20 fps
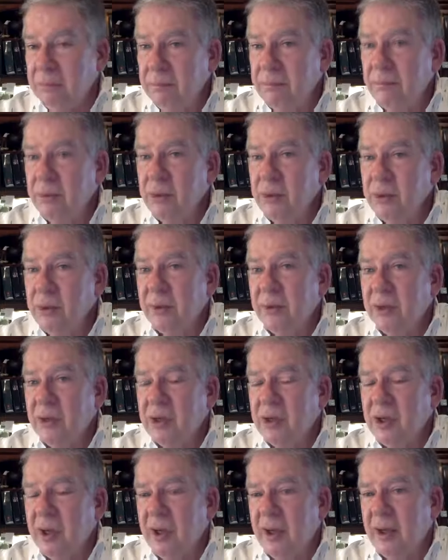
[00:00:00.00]
presuming
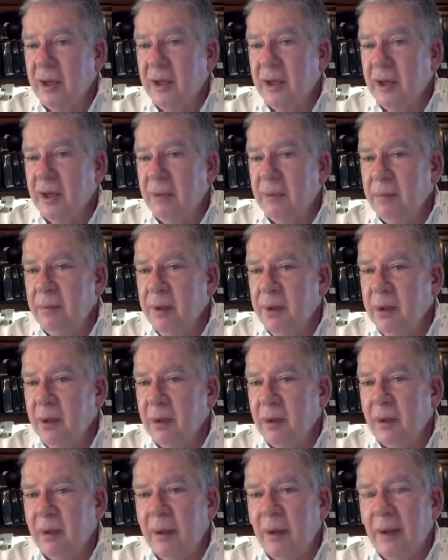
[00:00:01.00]
John and
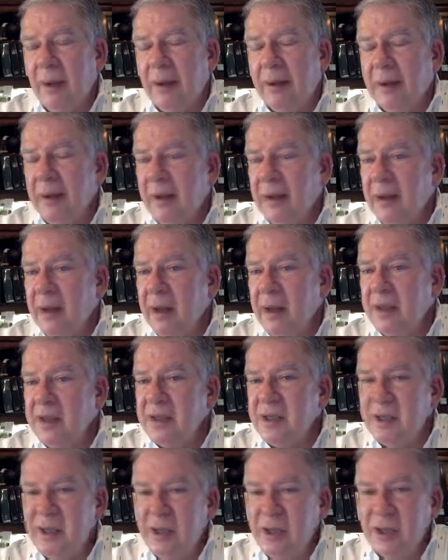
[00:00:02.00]
Peter, did not
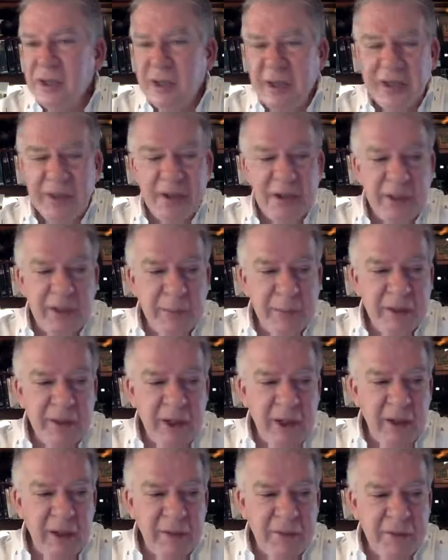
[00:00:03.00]
see Jesus
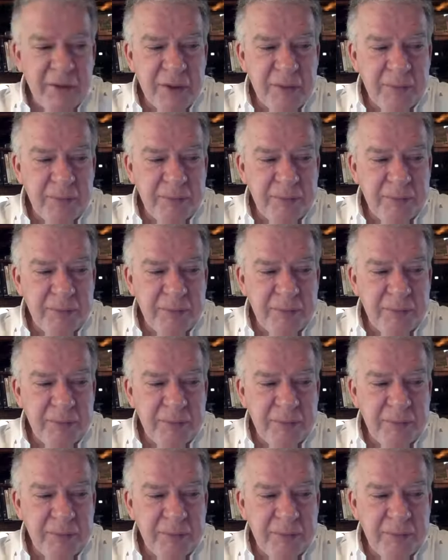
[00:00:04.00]
themselves.